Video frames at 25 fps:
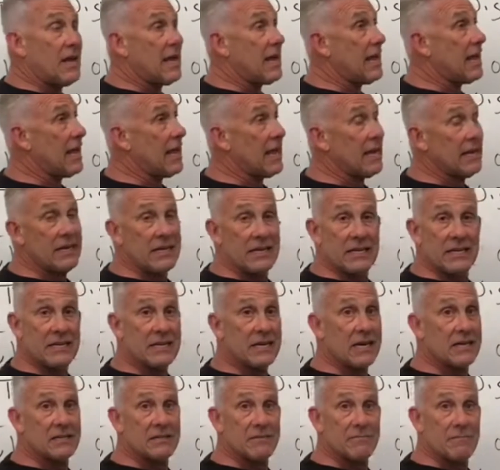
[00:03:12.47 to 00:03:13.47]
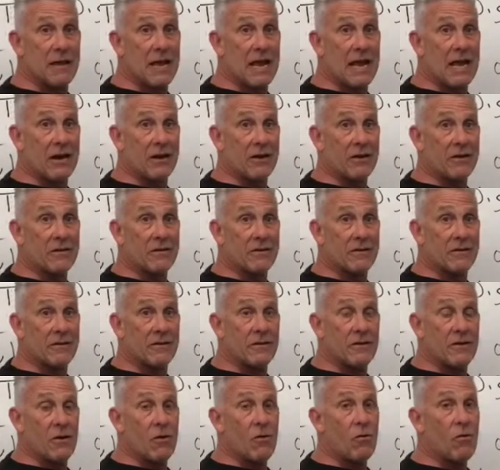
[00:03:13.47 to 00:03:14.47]
And it doesn't matter.
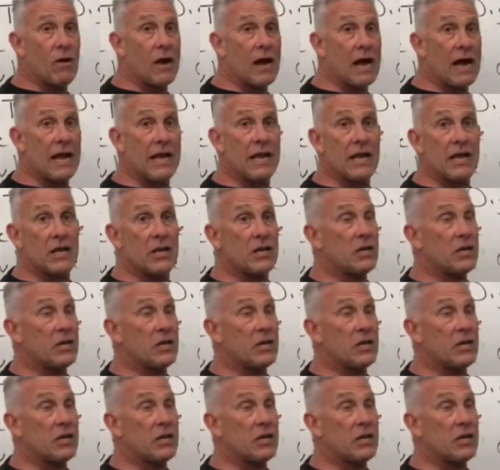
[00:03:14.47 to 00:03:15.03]
Why?